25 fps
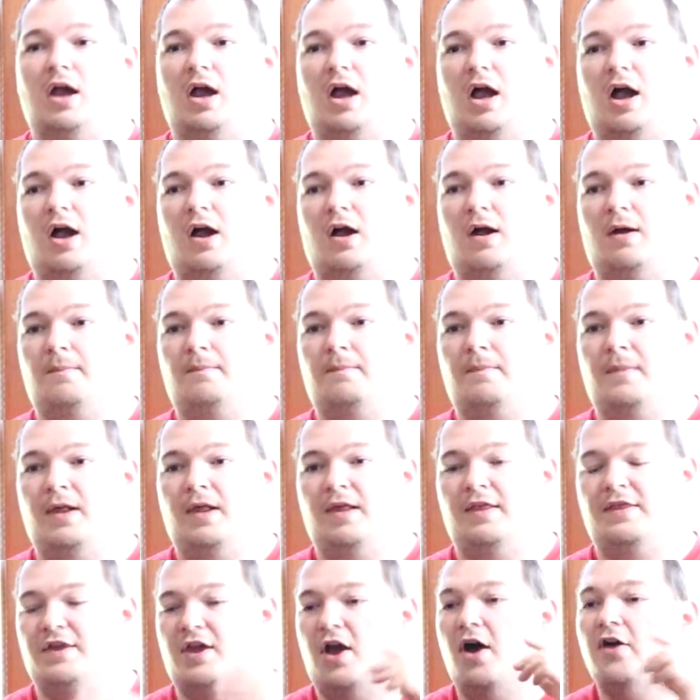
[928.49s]

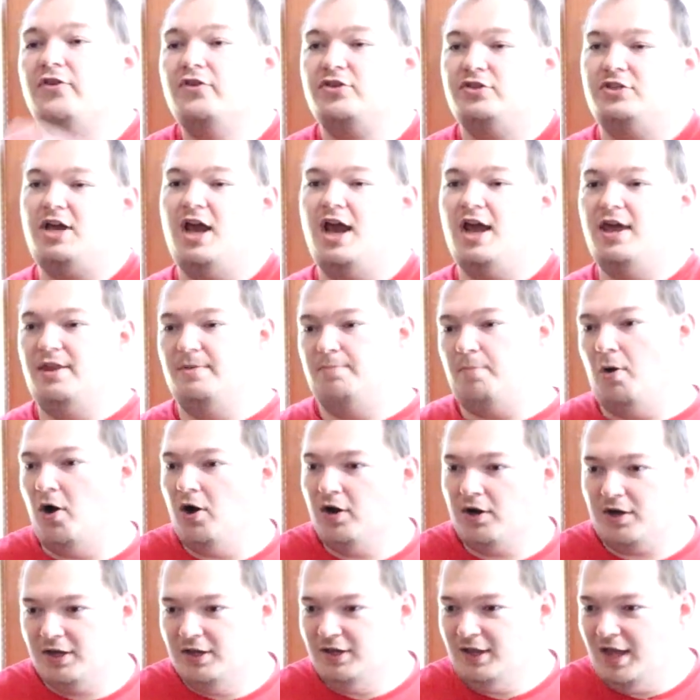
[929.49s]
The other side of the
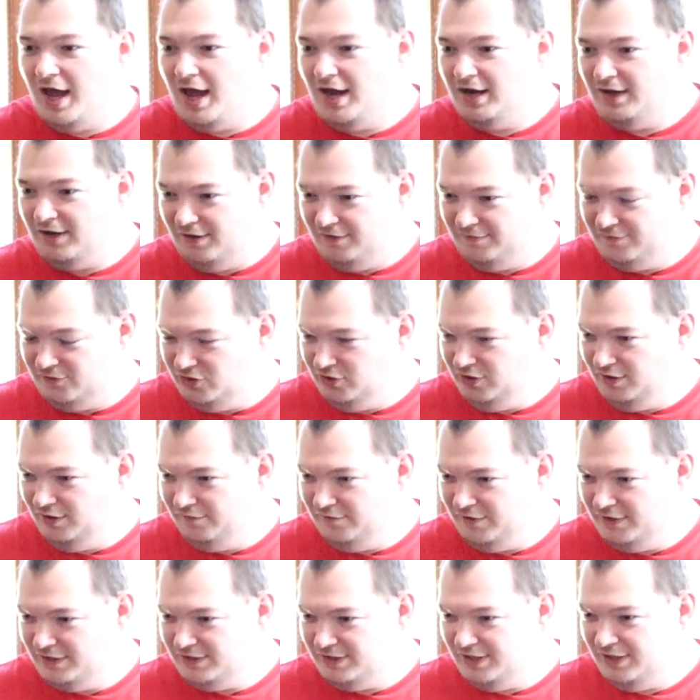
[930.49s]
parking lot of Chula
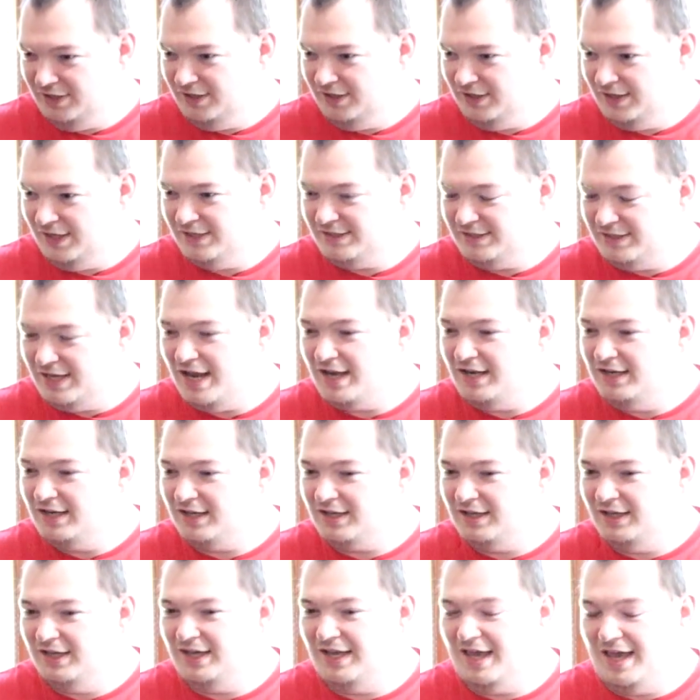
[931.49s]
Vista is
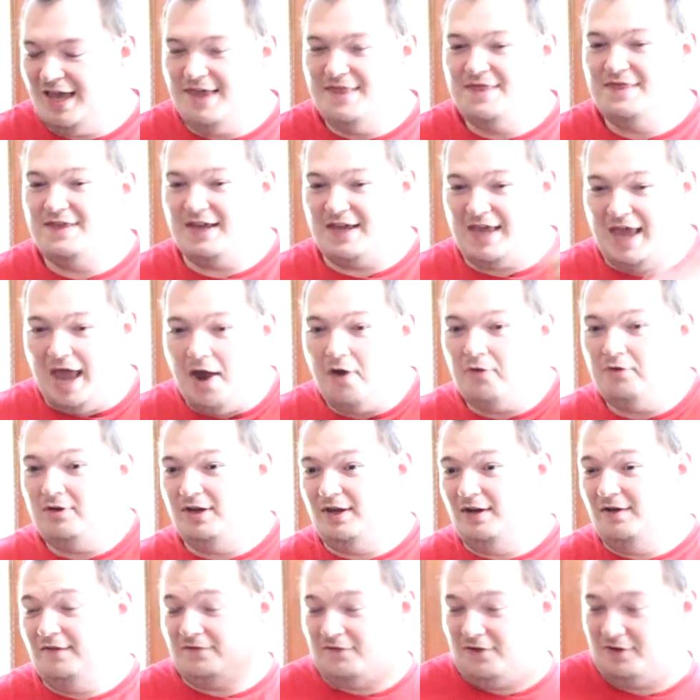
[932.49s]
technically in the
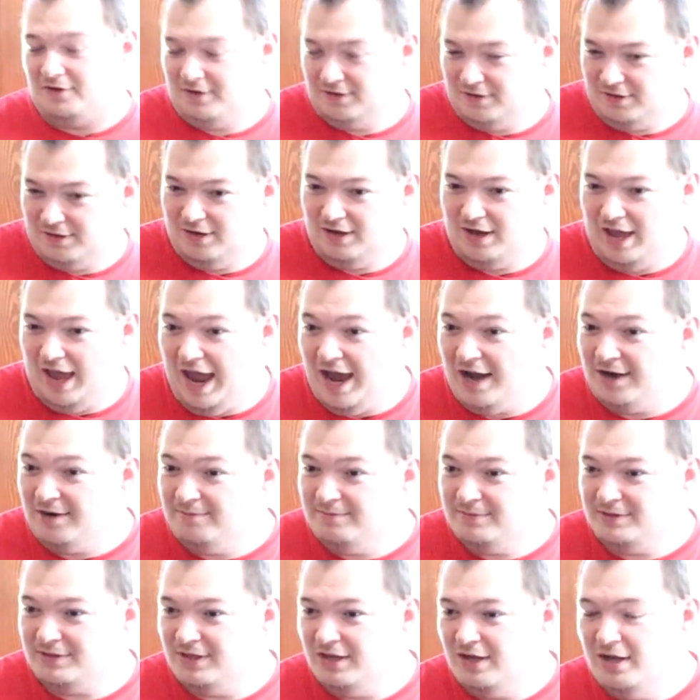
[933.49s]
county of
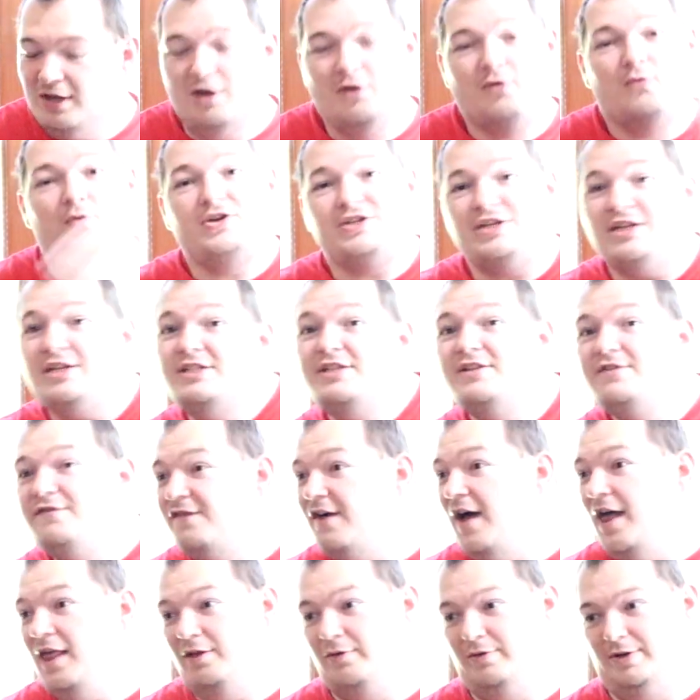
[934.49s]
Adams, which isn't
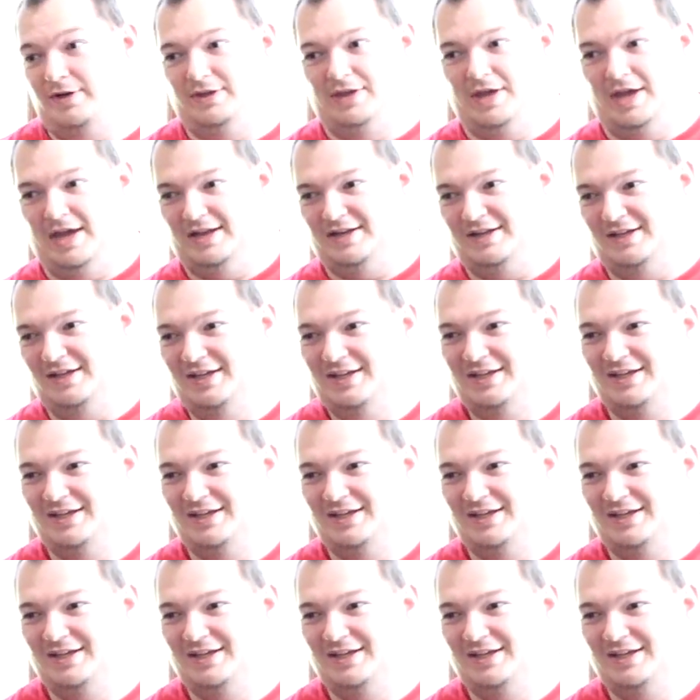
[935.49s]
following that.